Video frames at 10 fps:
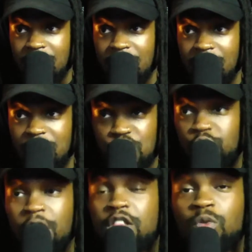Just
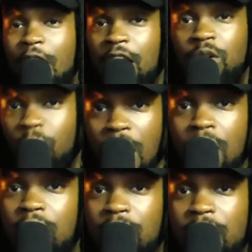drink the regular
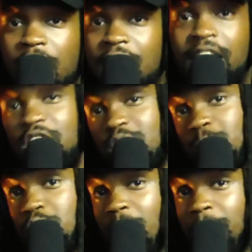water and eat some
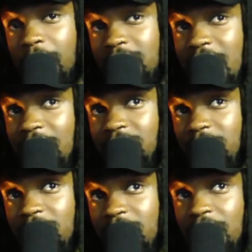strawberries after.
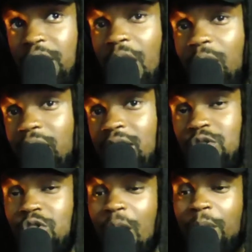You don't need the
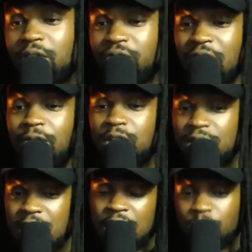strawberry flavor
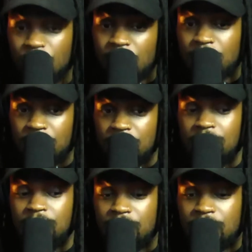inside the water.
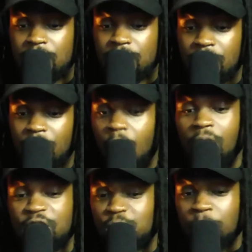Or the
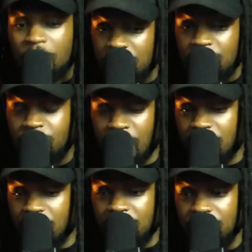sparkling
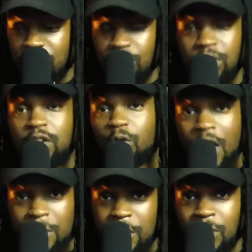water. You LaCroix
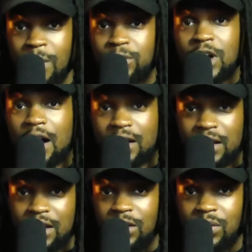people, I'm talking to
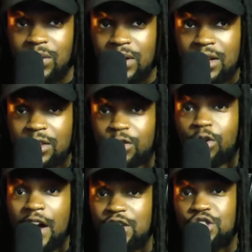you. LaCroix
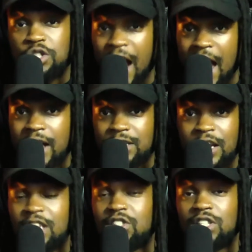is trash.
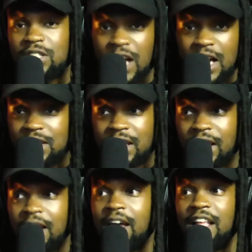It's disgusting.
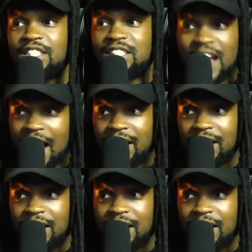It's not good.